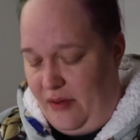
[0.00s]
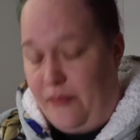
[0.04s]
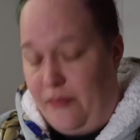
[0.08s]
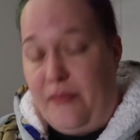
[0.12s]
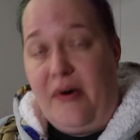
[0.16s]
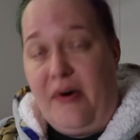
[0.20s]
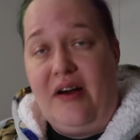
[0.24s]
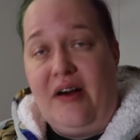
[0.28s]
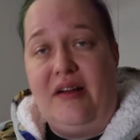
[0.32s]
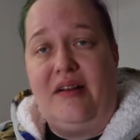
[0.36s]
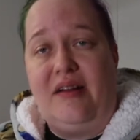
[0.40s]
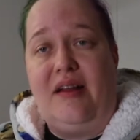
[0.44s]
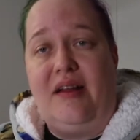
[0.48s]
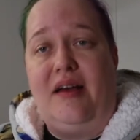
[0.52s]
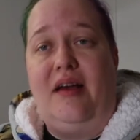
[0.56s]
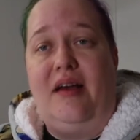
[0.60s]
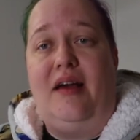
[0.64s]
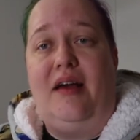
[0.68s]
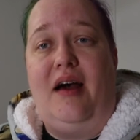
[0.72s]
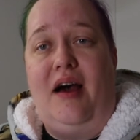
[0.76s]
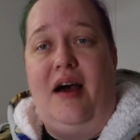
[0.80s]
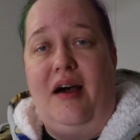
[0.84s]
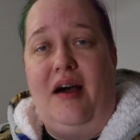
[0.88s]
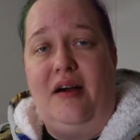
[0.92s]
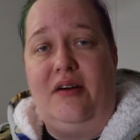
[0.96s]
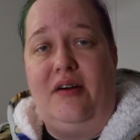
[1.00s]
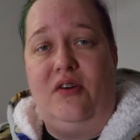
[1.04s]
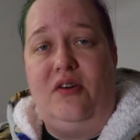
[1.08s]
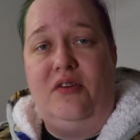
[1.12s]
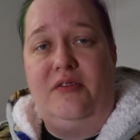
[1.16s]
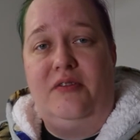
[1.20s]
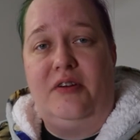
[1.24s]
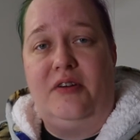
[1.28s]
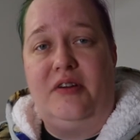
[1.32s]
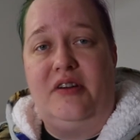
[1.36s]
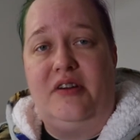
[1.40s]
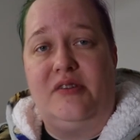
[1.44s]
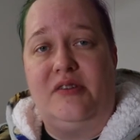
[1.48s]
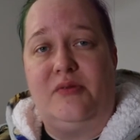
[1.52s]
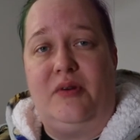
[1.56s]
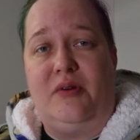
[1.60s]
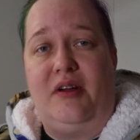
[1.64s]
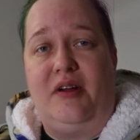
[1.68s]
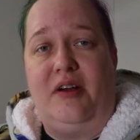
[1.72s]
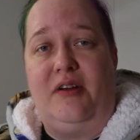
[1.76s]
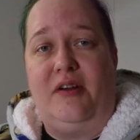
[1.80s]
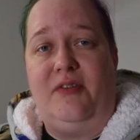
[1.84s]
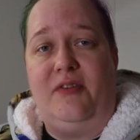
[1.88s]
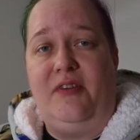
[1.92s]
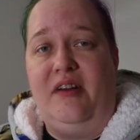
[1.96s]
But hungover is what
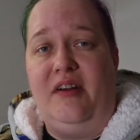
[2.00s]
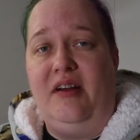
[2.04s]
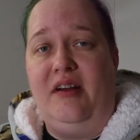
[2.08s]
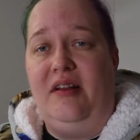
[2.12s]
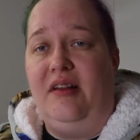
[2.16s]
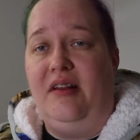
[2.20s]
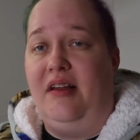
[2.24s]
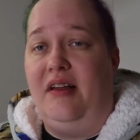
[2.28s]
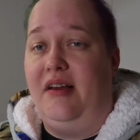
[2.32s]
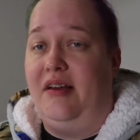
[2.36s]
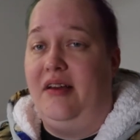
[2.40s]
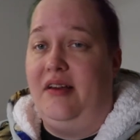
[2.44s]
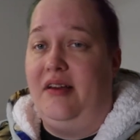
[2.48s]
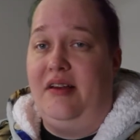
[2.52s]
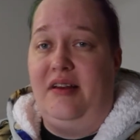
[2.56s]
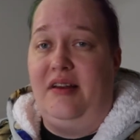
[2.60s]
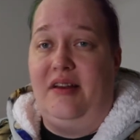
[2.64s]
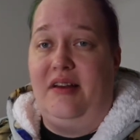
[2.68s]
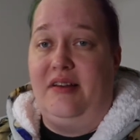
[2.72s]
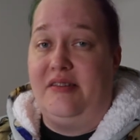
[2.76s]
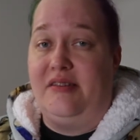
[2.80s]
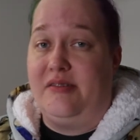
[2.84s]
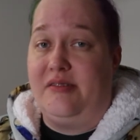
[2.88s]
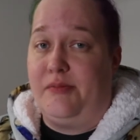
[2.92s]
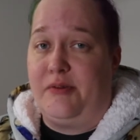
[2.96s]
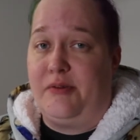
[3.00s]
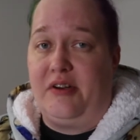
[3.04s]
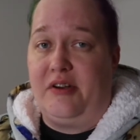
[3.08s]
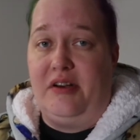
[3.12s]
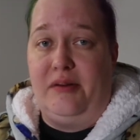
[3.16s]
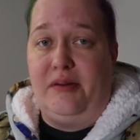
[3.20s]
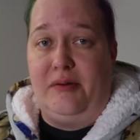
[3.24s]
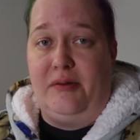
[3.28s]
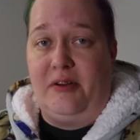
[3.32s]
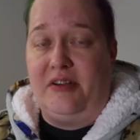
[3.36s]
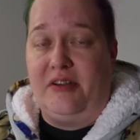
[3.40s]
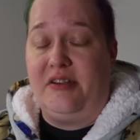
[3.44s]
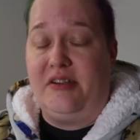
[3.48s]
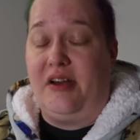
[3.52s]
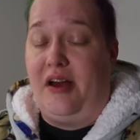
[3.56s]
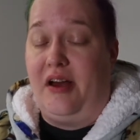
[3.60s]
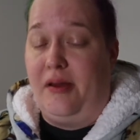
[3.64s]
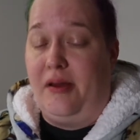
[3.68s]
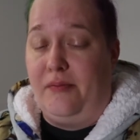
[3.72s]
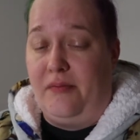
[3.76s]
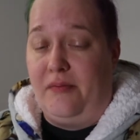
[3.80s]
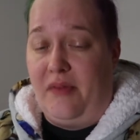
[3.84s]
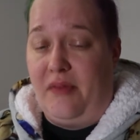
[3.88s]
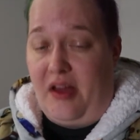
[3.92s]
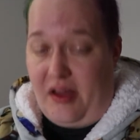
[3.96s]
I feel, and it's pretty much,
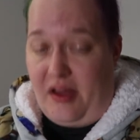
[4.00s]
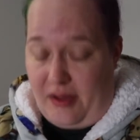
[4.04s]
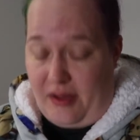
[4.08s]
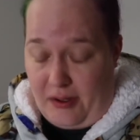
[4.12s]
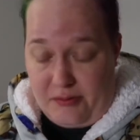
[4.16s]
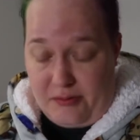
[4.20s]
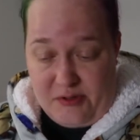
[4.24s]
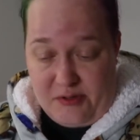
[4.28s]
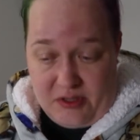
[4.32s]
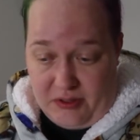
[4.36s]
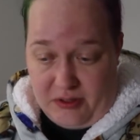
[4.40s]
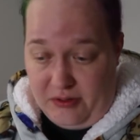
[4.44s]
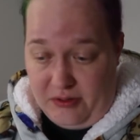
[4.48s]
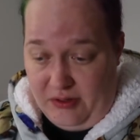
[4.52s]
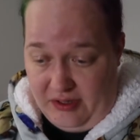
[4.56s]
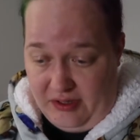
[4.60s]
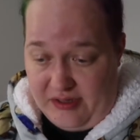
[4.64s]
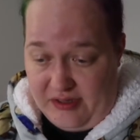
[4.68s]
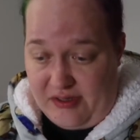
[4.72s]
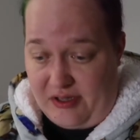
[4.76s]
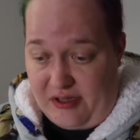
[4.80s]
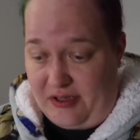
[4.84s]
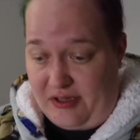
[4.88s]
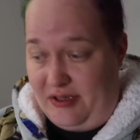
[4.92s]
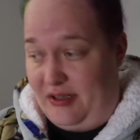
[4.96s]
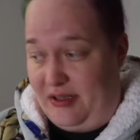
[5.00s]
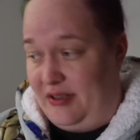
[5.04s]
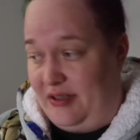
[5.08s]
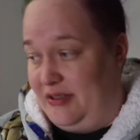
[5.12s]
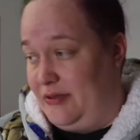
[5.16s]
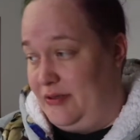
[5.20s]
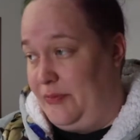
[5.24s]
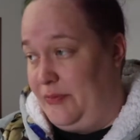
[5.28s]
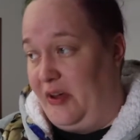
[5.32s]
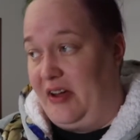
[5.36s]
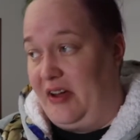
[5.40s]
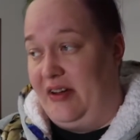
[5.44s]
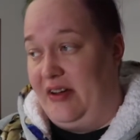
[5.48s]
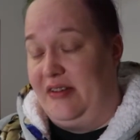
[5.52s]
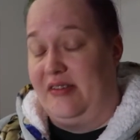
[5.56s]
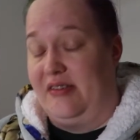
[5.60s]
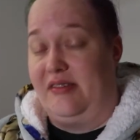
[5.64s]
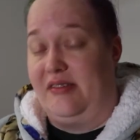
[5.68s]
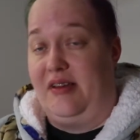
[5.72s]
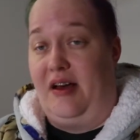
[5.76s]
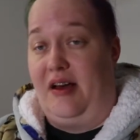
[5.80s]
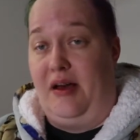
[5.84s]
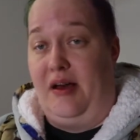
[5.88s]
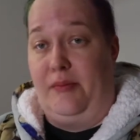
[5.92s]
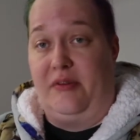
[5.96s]
I'm absolutely certain it's
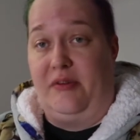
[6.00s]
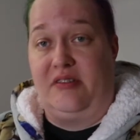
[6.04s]
because I'm